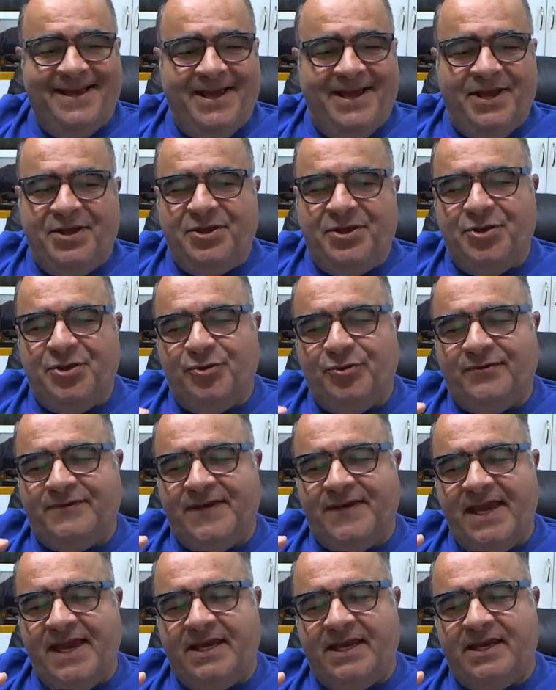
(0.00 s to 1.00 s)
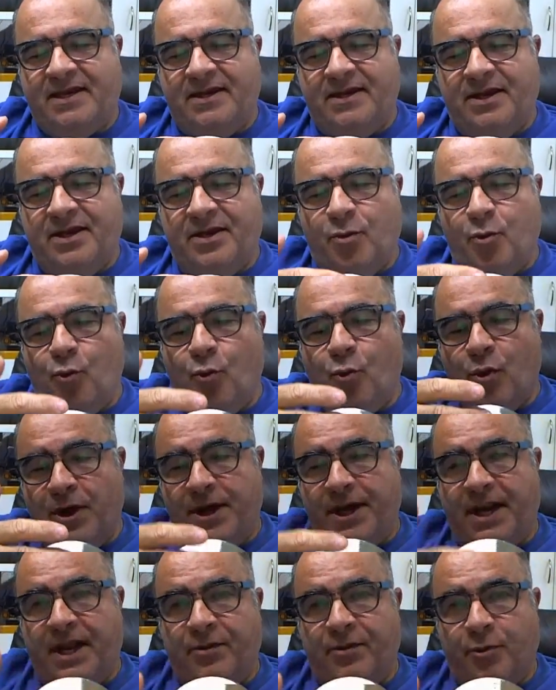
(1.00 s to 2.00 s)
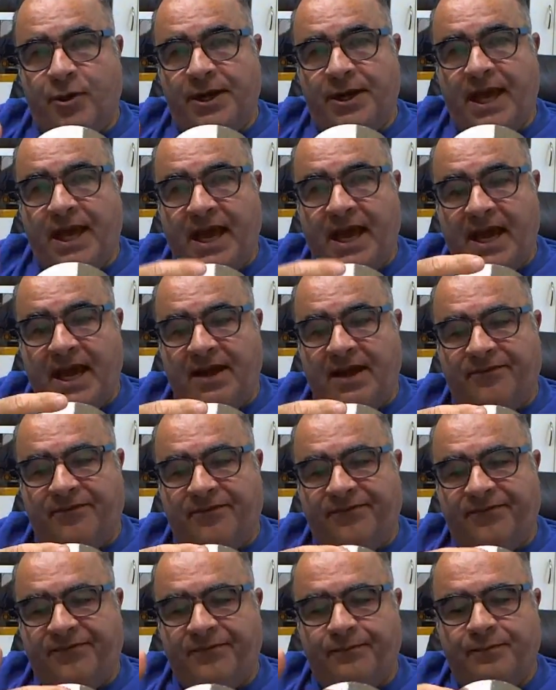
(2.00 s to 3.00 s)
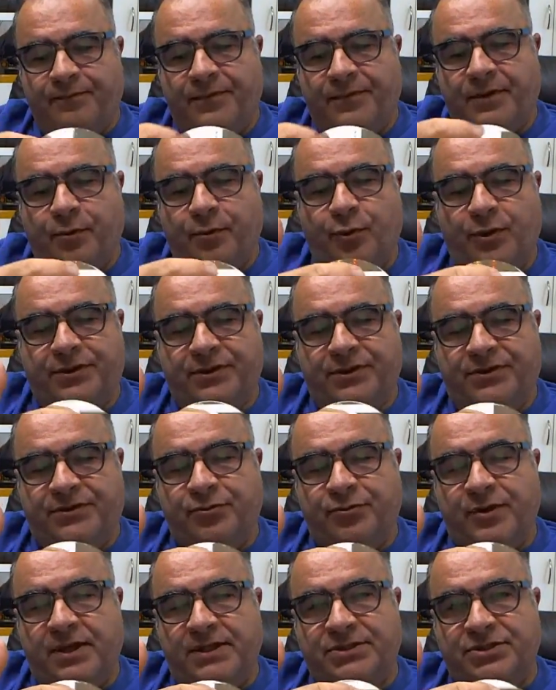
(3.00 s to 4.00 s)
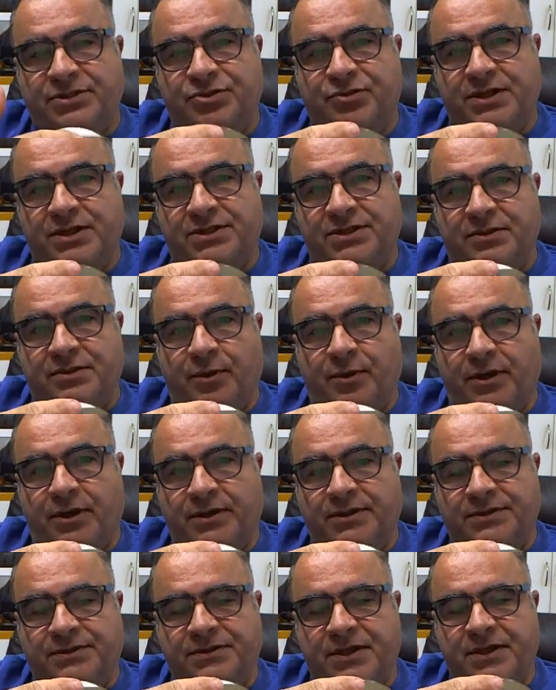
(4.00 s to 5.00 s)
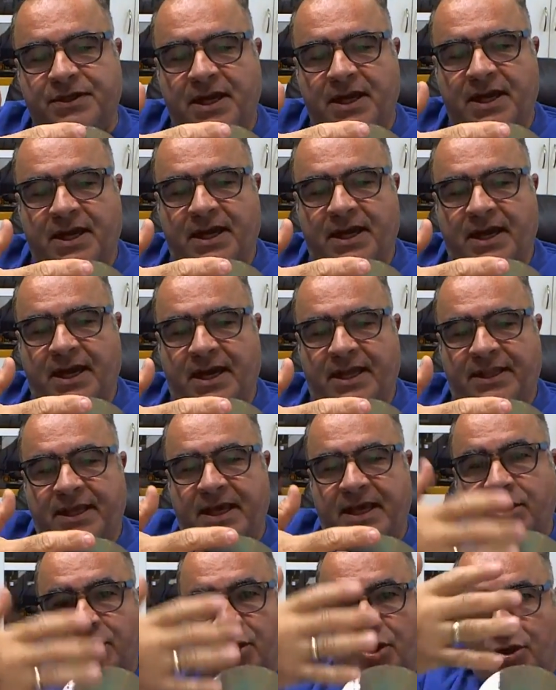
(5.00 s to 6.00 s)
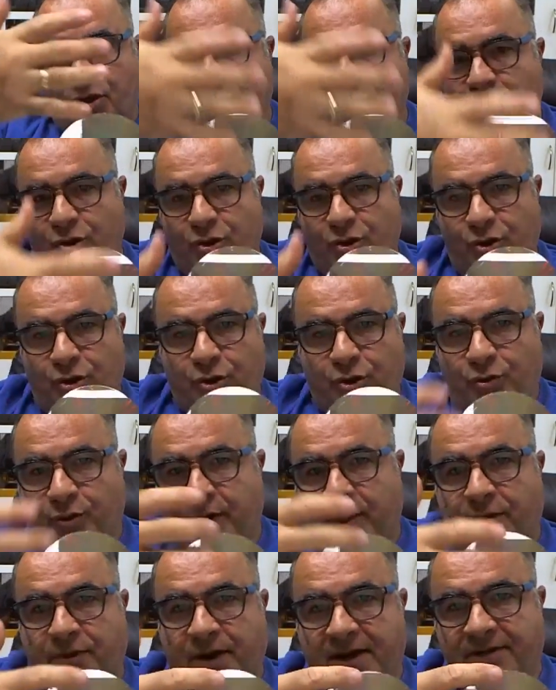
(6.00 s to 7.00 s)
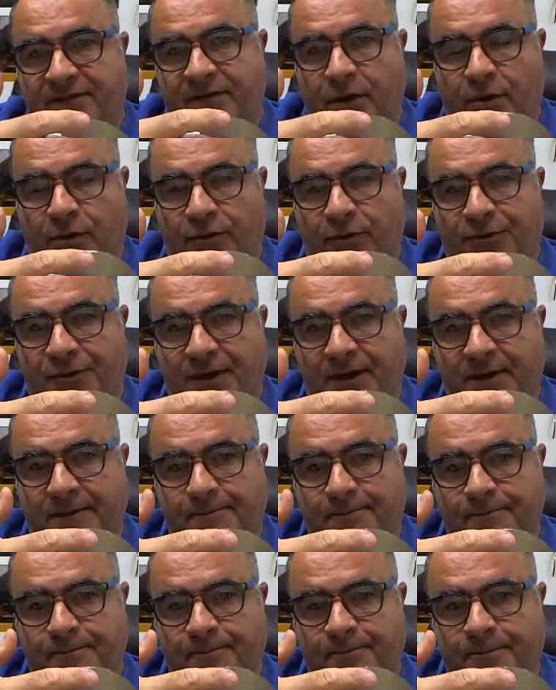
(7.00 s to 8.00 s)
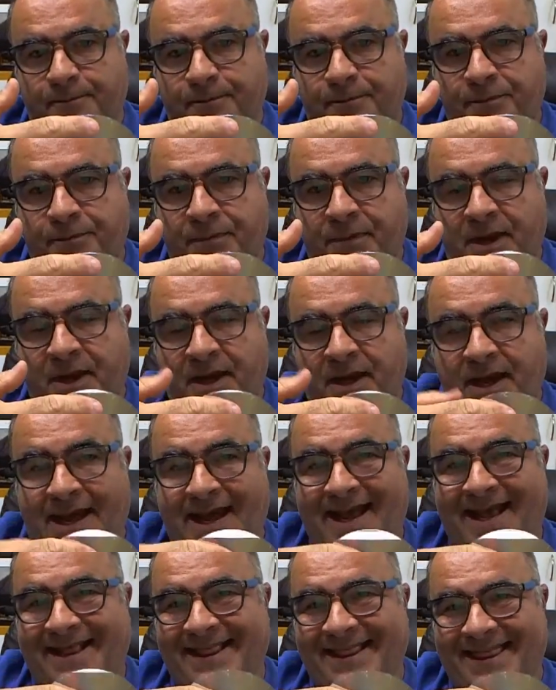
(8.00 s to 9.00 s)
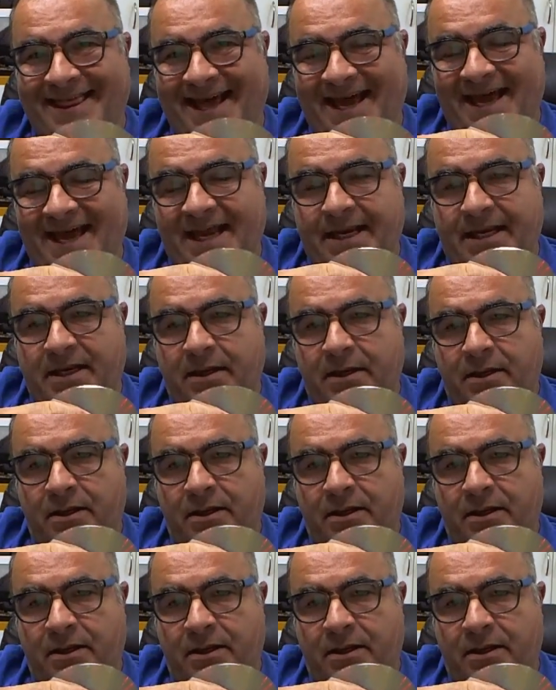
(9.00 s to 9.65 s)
You take one half with the two registration marks, and then you engrave the whole thing. And then